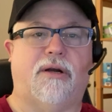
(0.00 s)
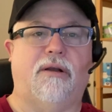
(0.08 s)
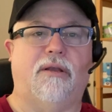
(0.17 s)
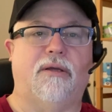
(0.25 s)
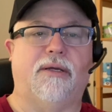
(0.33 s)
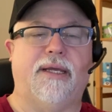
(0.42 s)

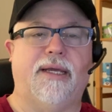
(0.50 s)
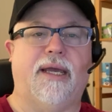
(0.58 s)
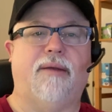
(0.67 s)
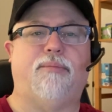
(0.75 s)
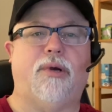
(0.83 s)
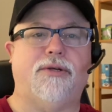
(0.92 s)
looking
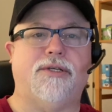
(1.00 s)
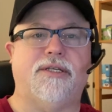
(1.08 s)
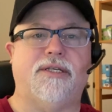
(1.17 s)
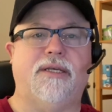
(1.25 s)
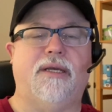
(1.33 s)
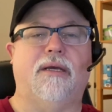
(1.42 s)
at
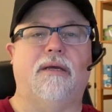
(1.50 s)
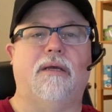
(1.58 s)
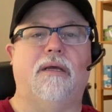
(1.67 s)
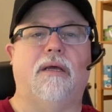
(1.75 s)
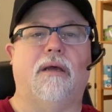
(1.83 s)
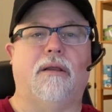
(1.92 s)
purchasing
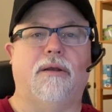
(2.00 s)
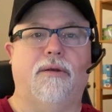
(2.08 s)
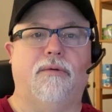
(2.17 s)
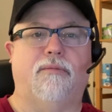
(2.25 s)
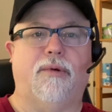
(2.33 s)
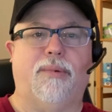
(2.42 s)

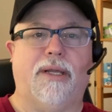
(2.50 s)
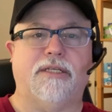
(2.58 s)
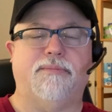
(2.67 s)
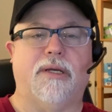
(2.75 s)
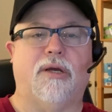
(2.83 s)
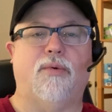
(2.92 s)

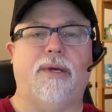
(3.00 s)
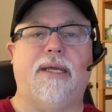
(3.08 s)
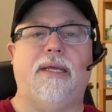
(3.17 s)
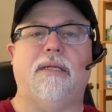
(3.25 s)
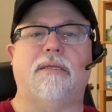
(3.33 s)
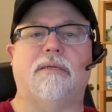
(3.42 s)
replacement
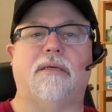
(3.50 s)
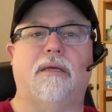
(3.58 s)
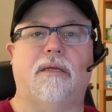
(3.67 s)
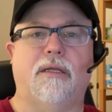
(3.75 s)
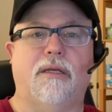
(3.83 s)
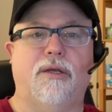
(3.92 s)
queens,
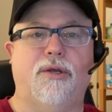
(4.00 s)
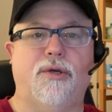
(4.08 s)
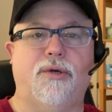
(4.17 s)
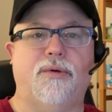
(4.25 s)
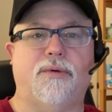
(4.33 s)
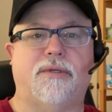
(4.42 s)

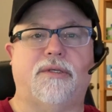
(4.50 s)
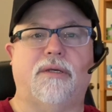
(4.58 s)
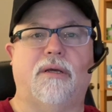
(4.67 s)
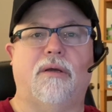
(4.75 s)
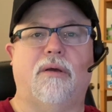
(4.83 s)
nukes,